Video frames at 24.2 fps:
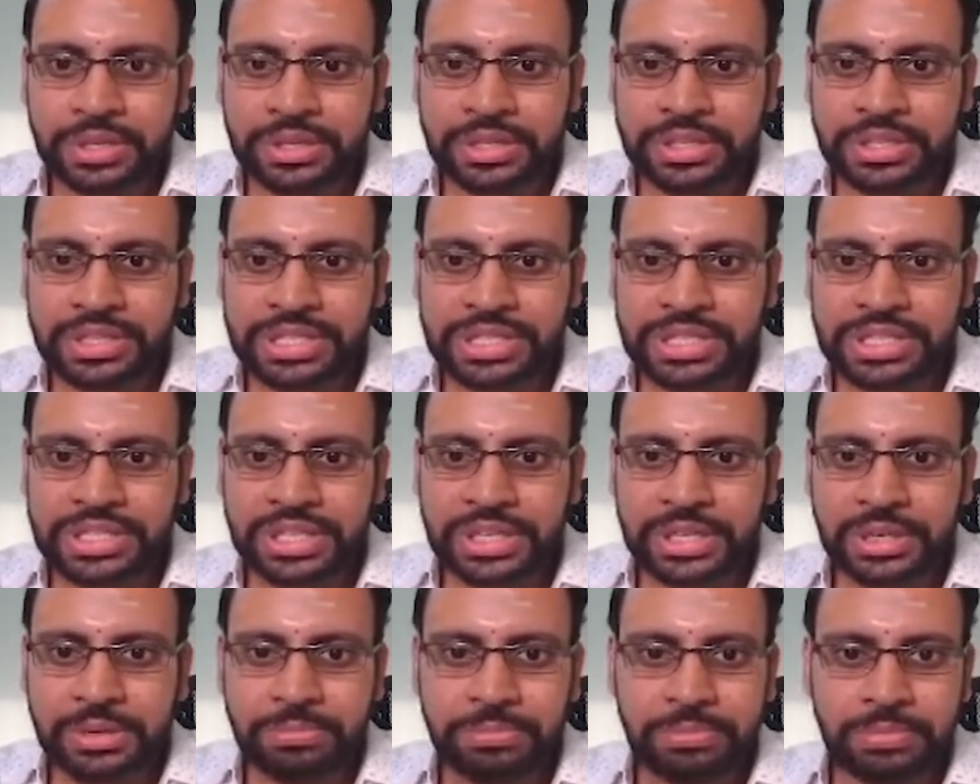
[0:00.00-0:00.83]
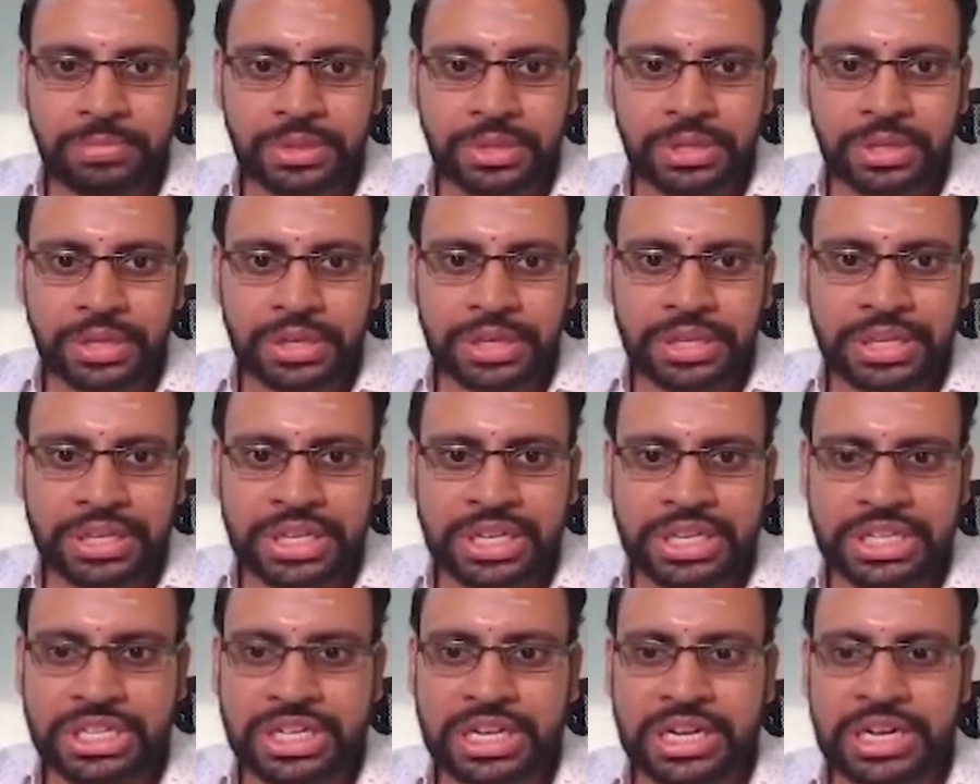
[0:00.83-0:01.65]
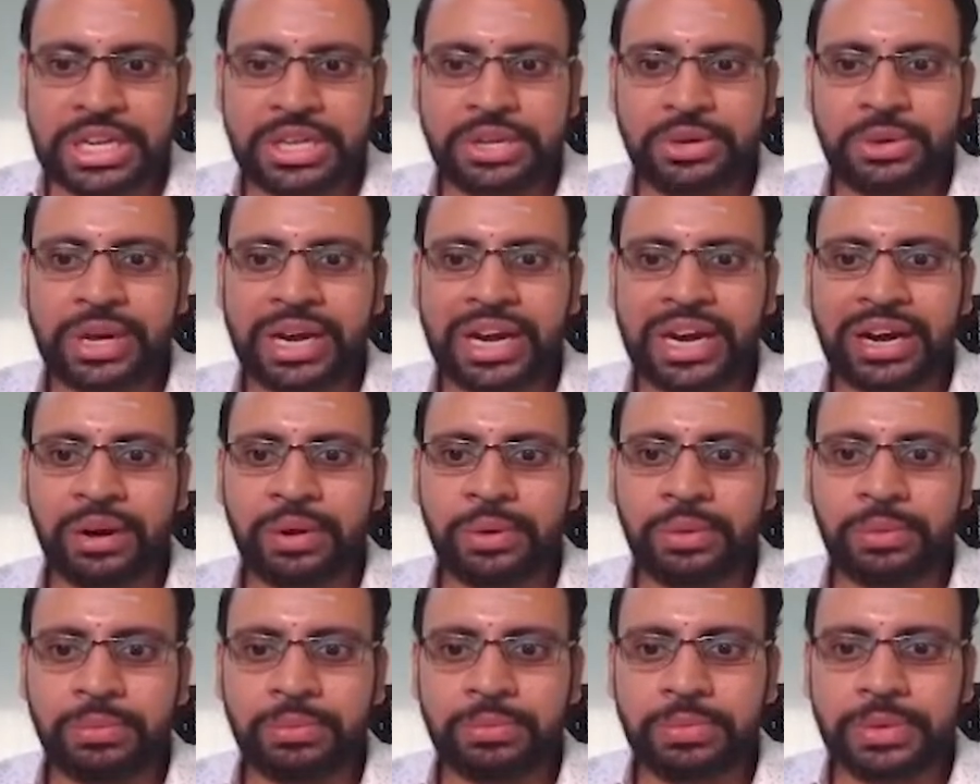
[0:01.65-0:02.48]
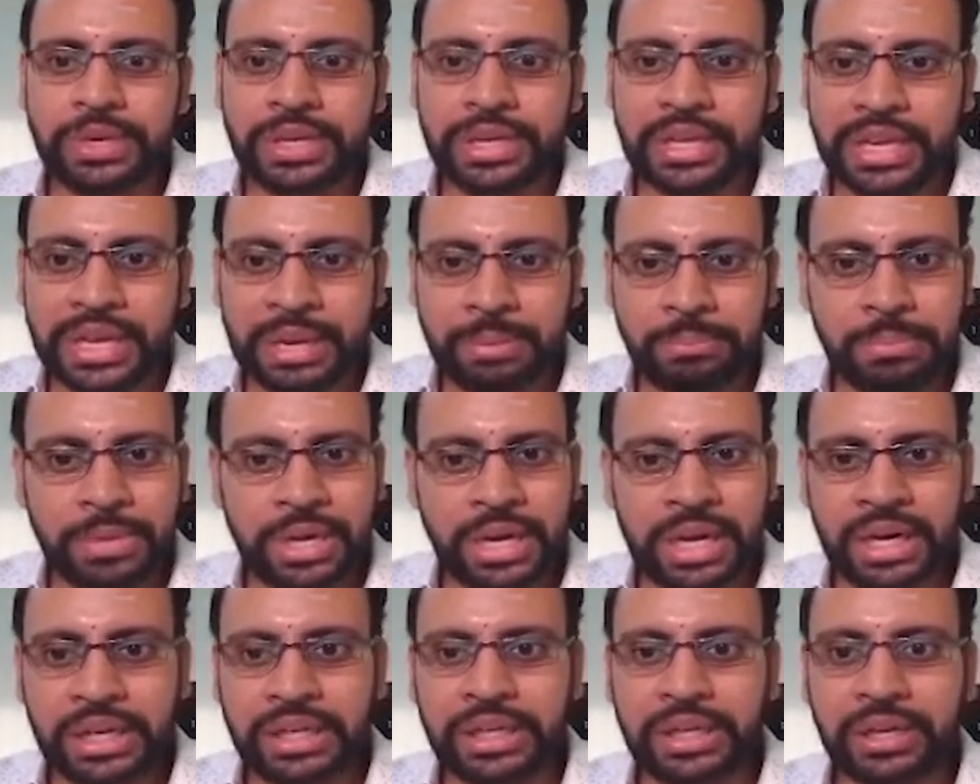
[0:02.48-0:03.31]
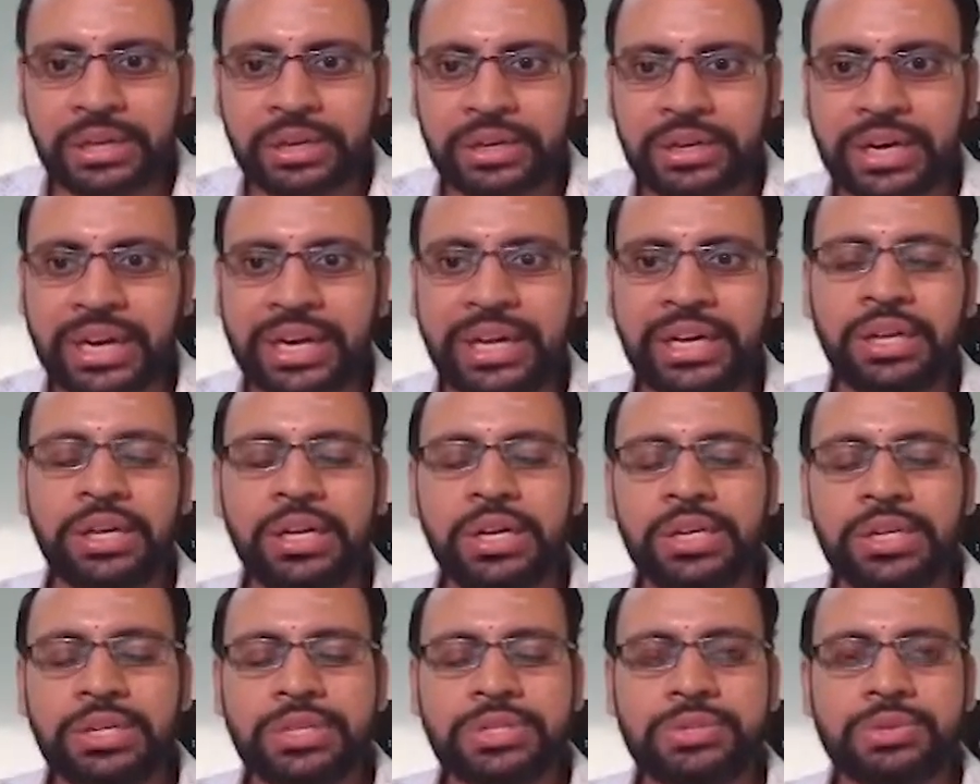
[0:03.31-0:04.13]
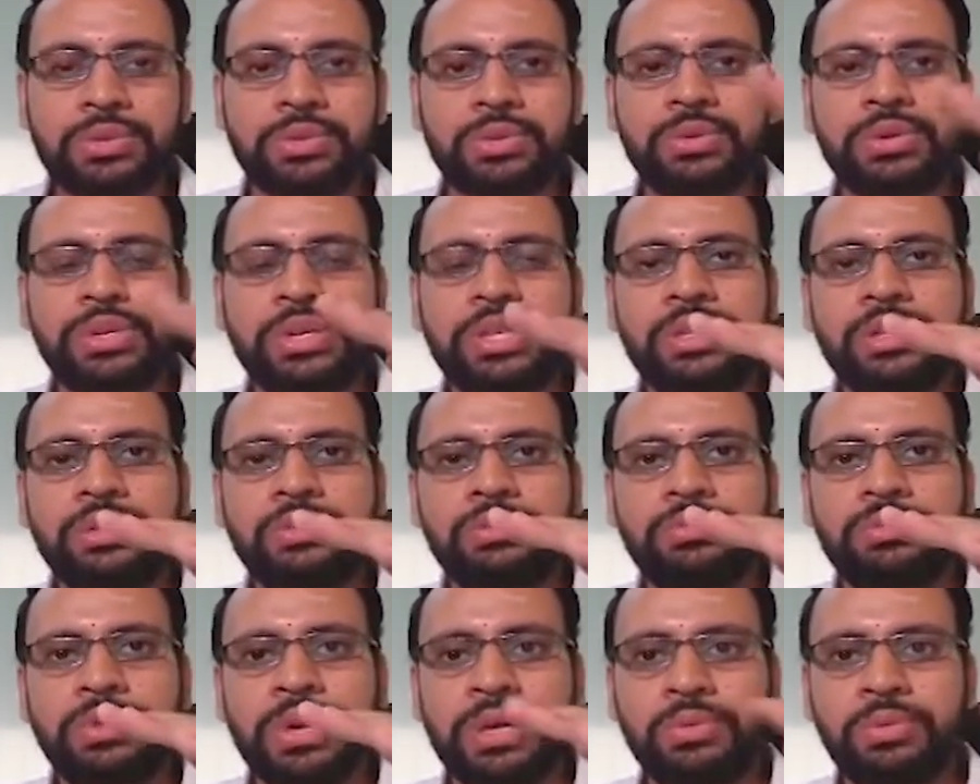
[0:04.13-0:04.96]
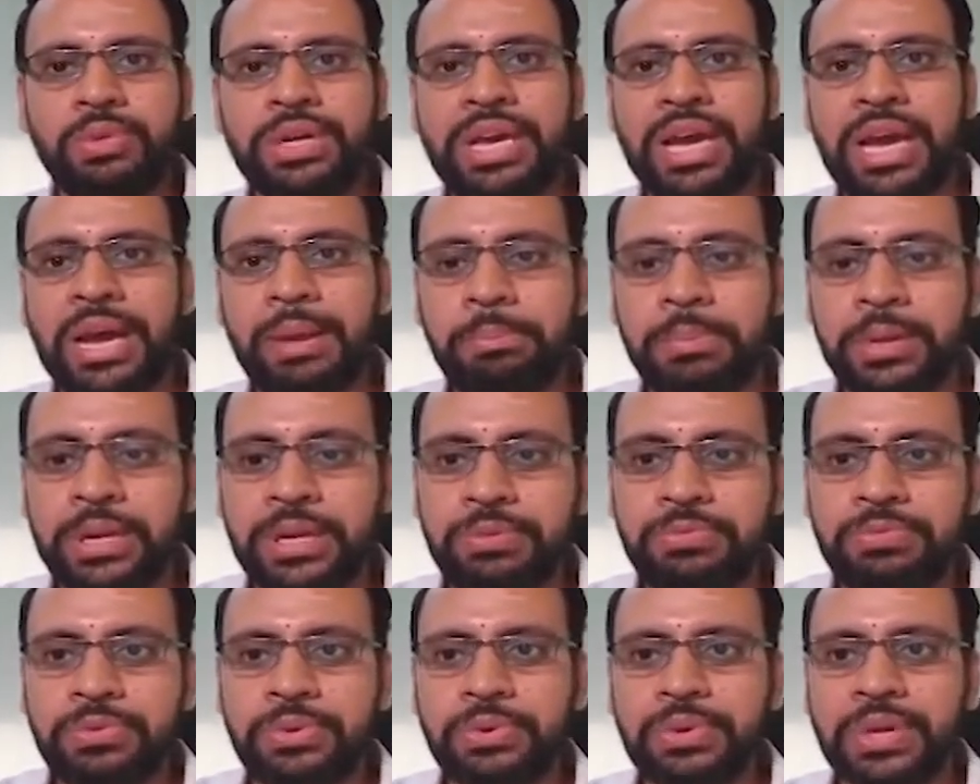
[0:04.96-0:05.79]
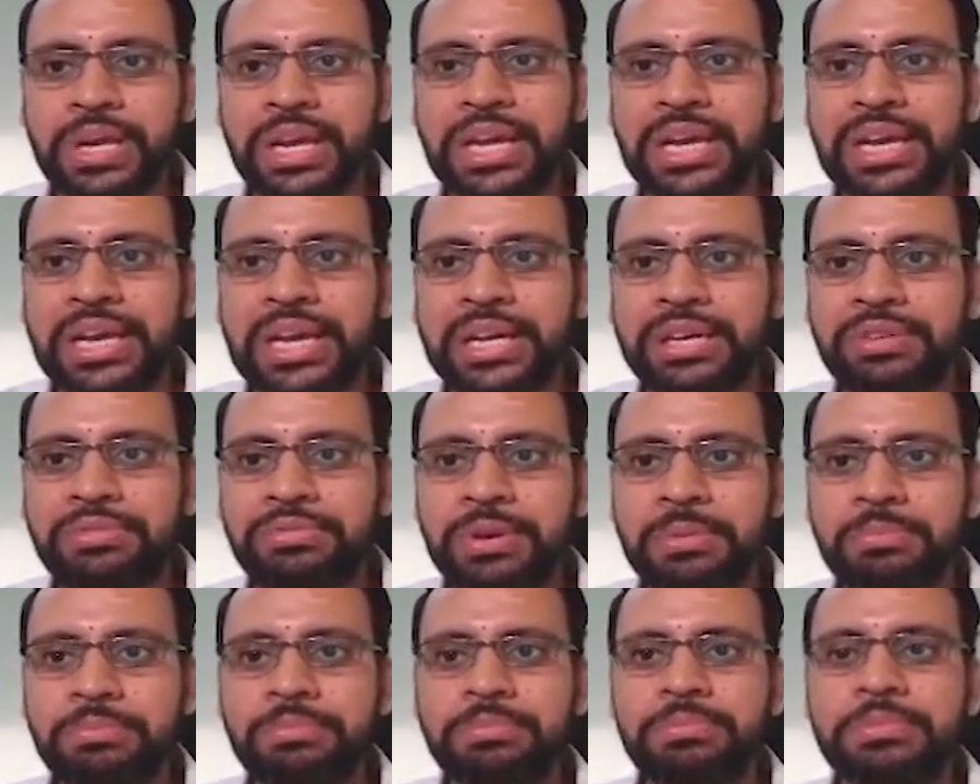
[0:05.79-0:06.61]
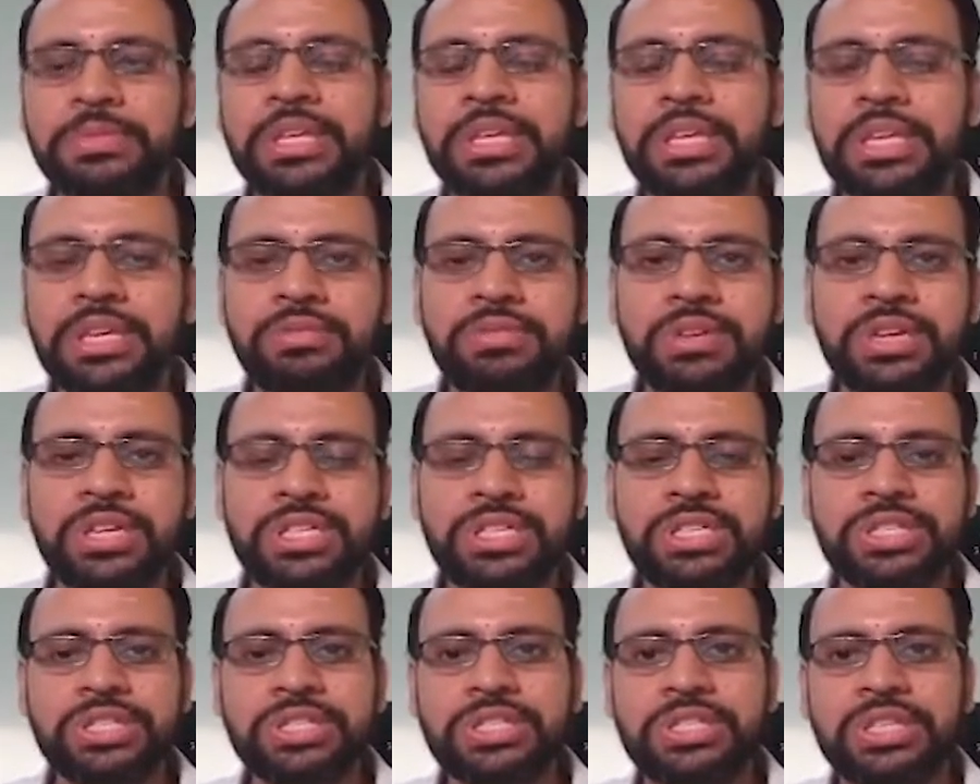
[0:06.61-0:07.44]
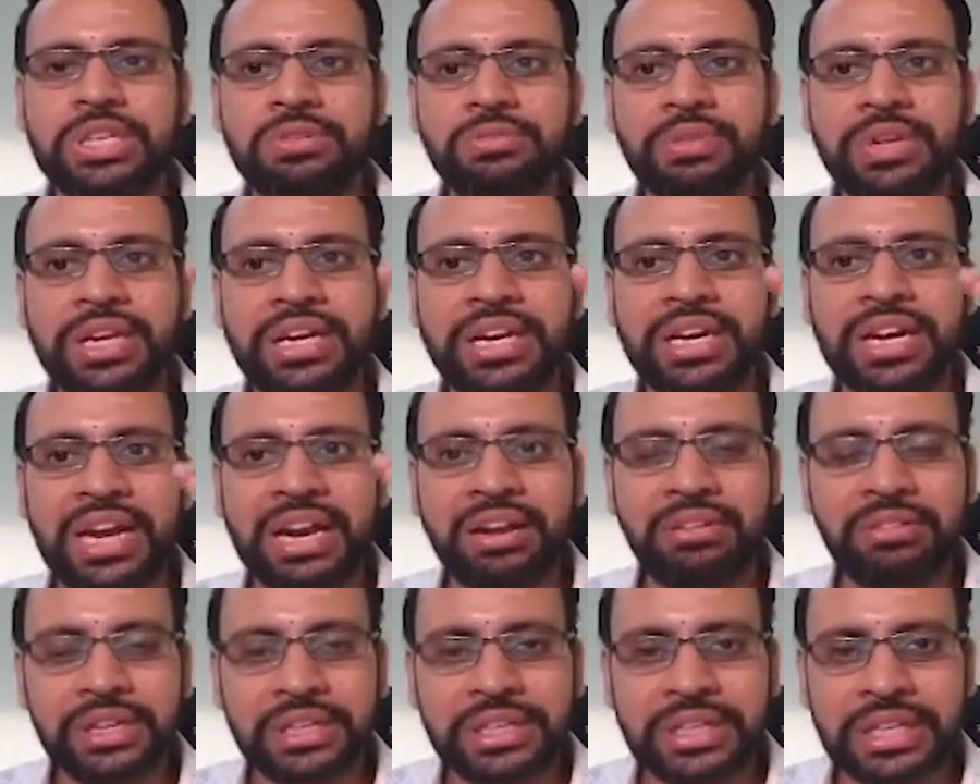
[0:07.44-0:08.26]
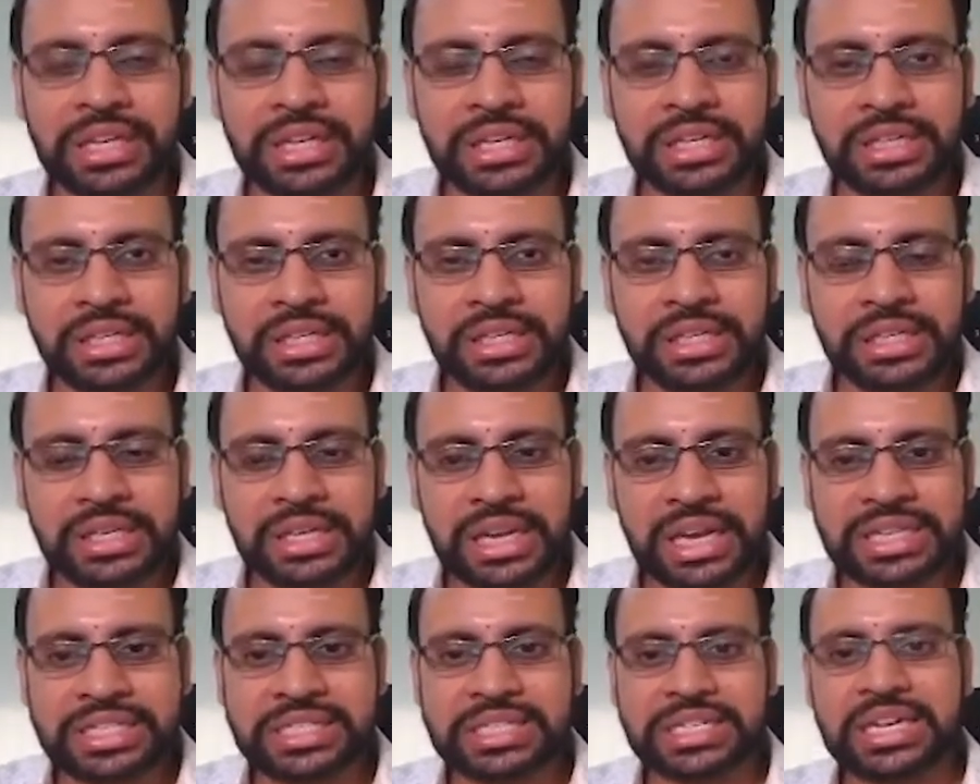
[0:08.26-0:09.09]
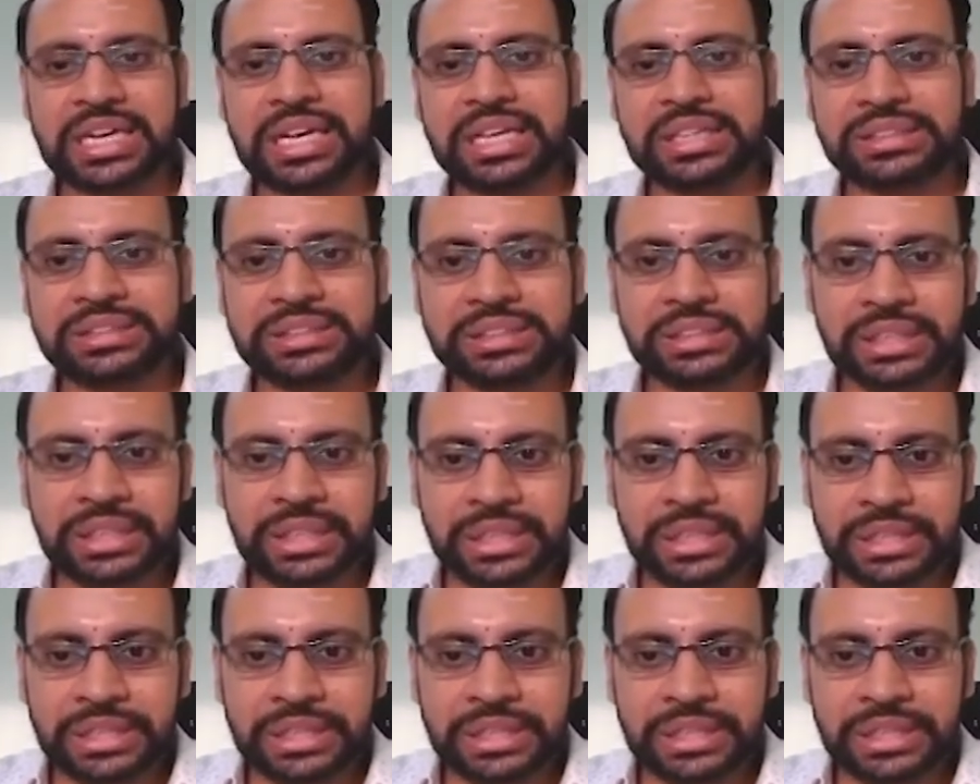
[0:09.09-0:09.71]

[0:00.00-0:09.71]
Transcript: This term, initially you have m naught, right? So what would happen if you recollect from the equations that we derived in the last class?